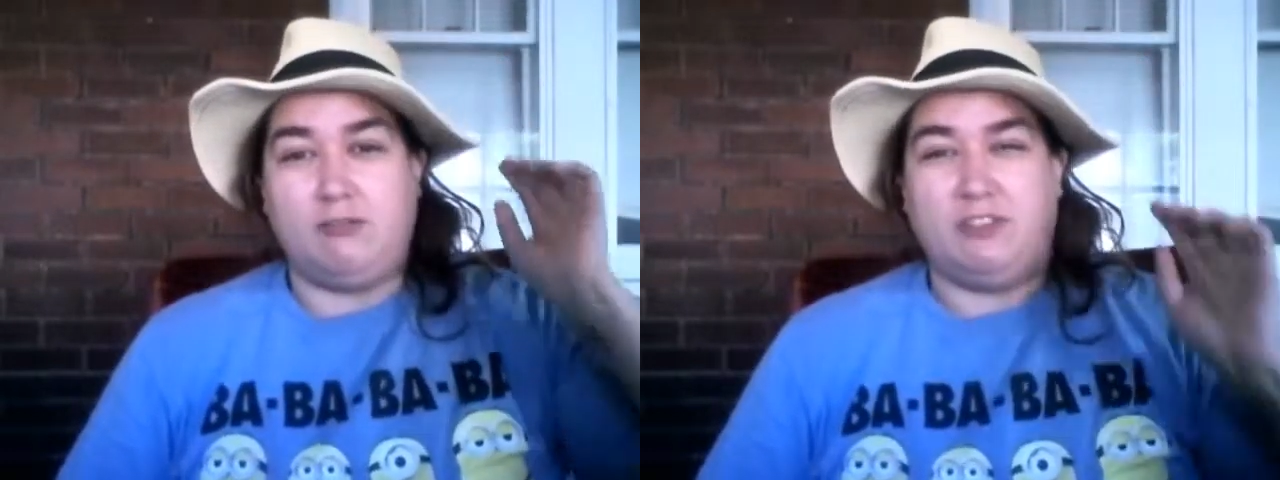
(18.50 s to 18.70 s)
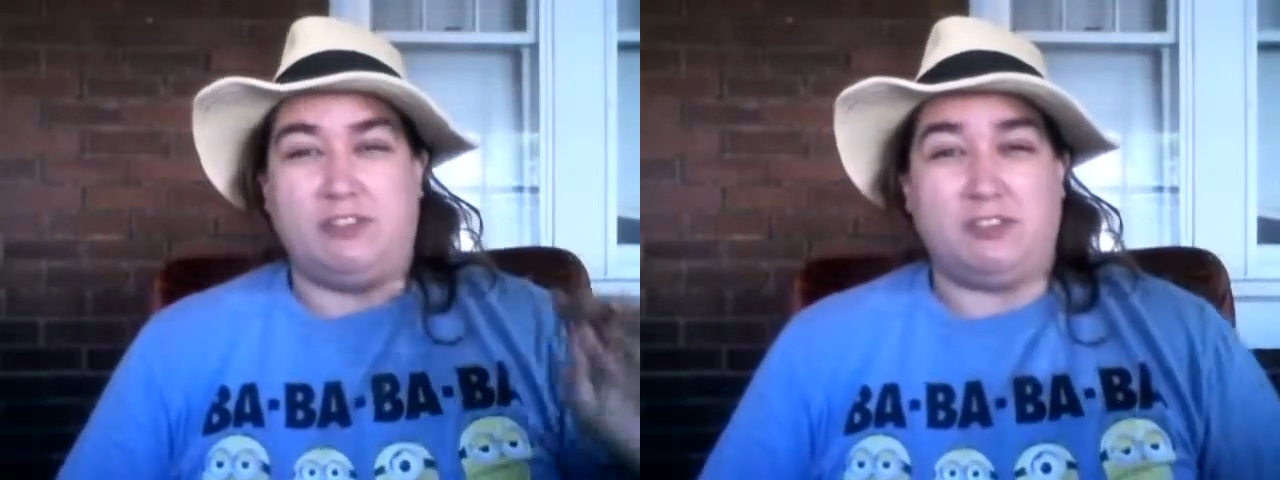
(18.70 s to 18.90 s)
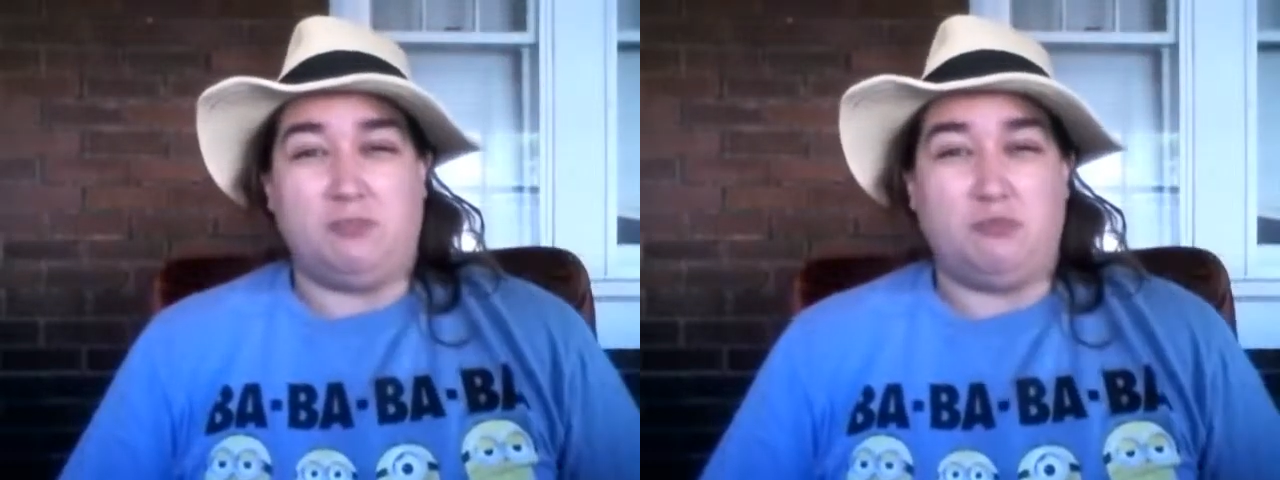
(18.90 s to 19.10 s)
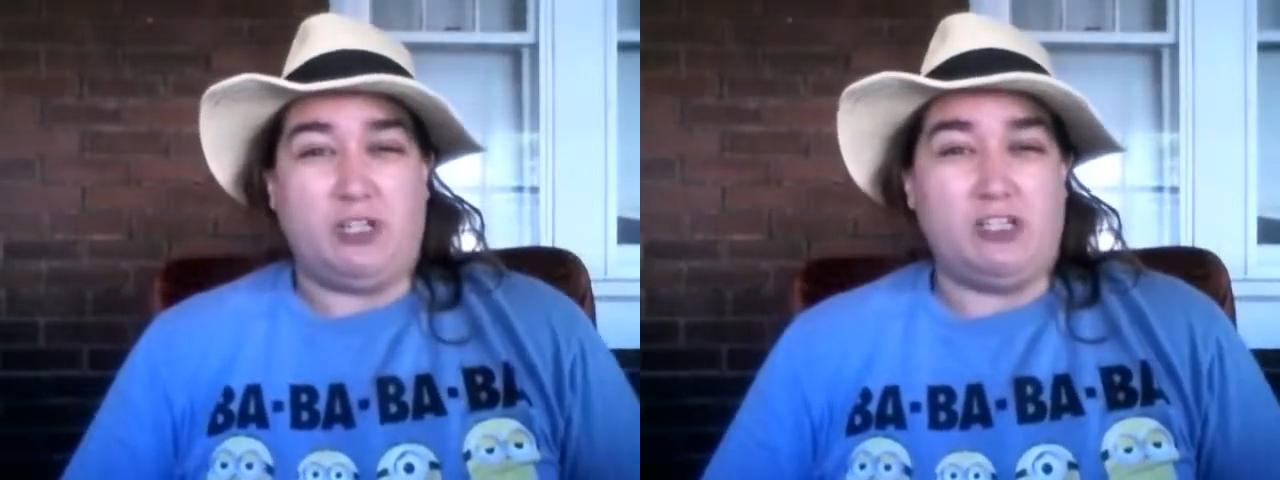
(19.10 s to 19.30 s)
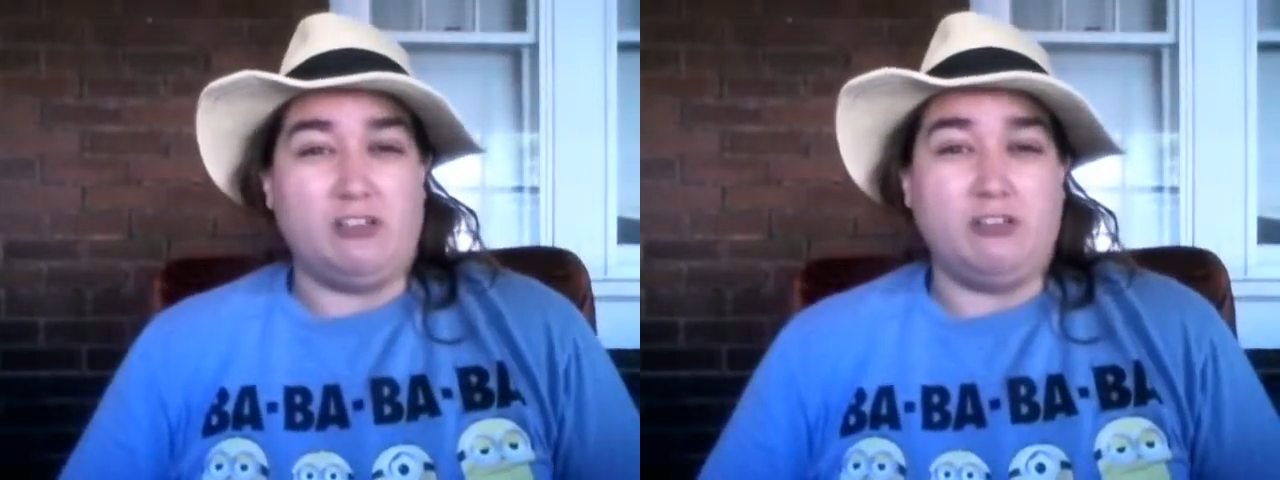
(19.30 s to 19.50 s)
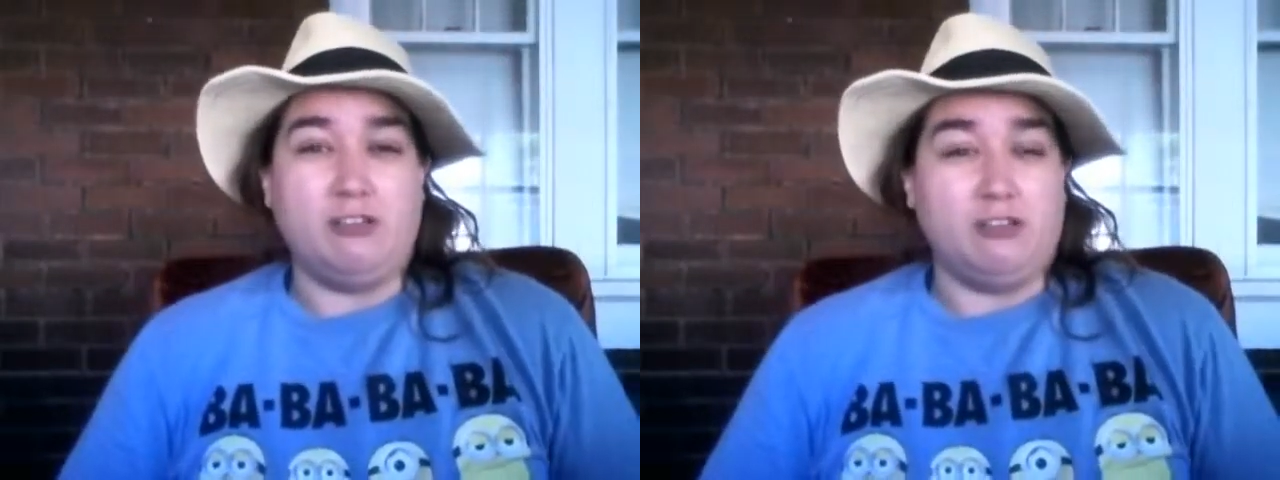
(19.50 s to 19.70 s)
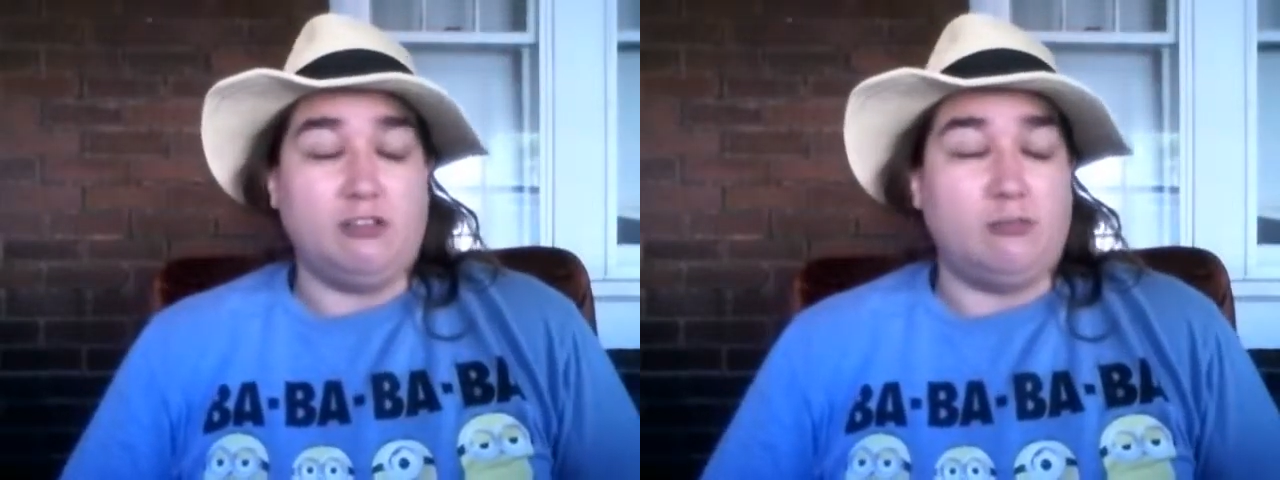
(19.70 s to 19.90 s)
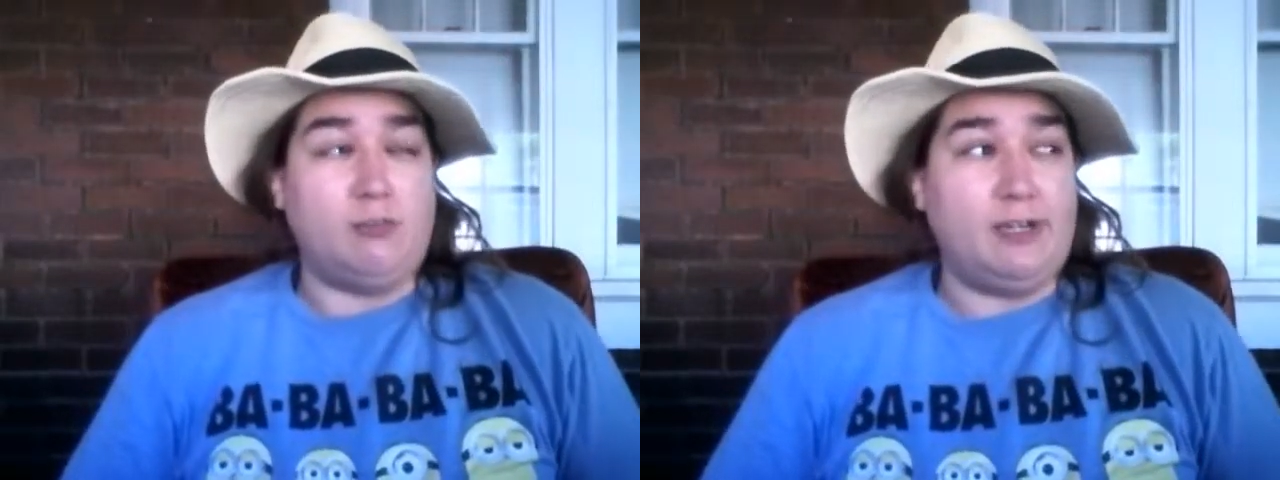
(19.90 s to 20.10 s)
Wouldn't it be something weird?
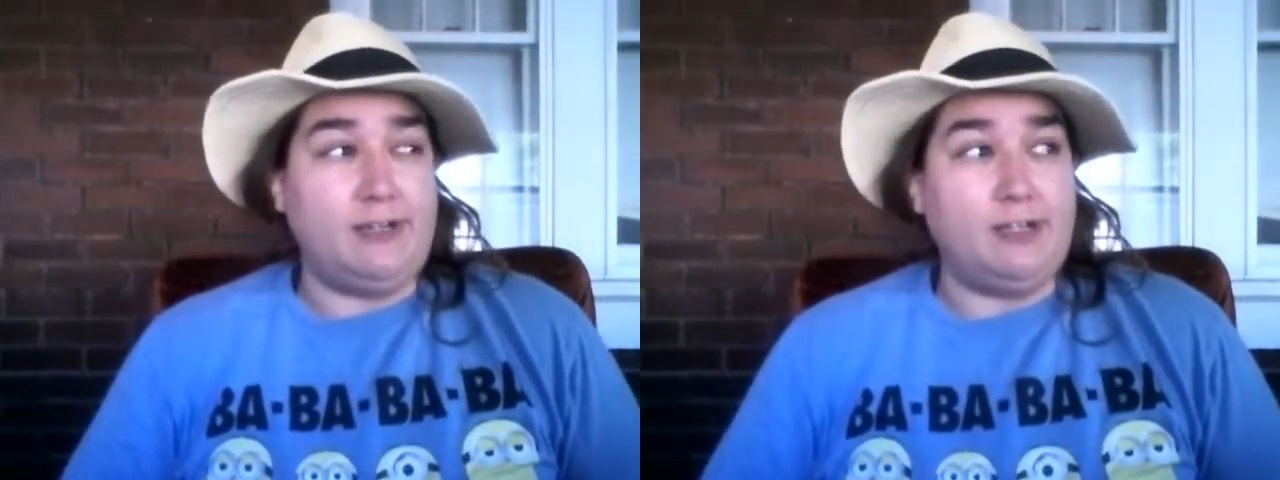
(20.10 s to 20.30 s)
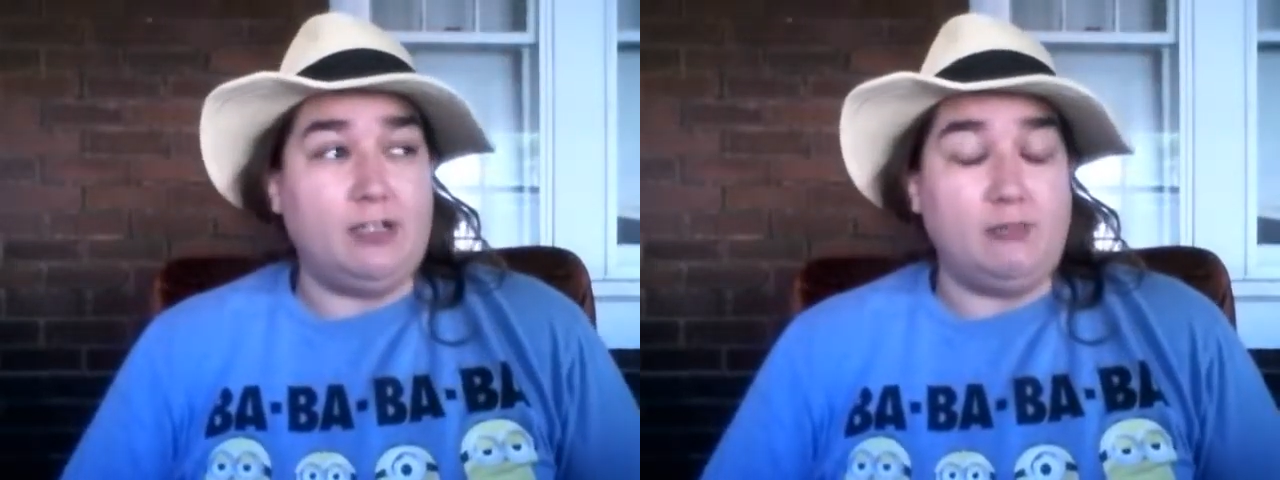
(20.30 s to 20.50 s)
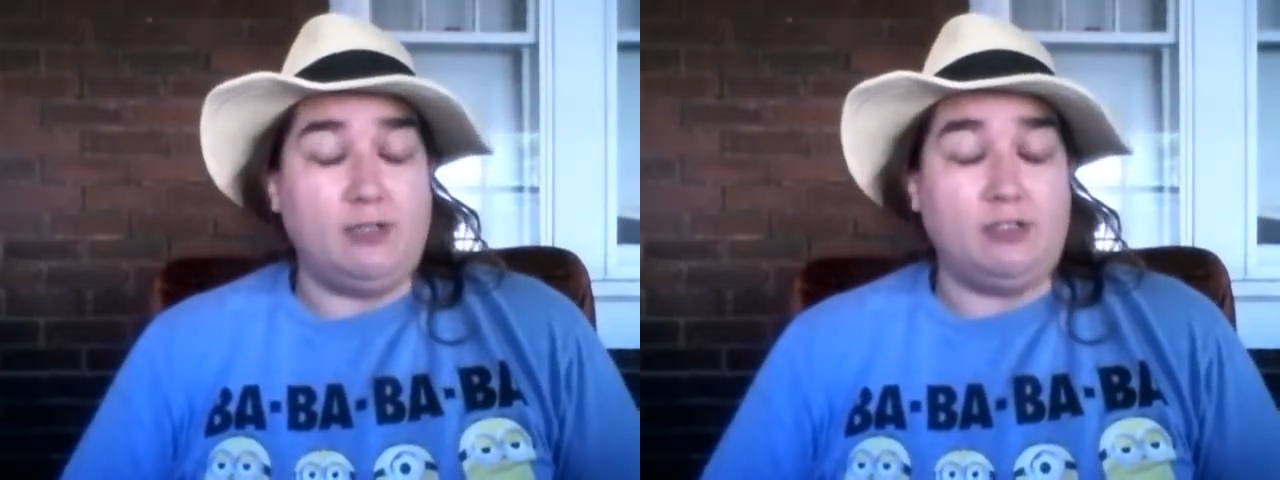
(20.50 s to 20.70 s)
My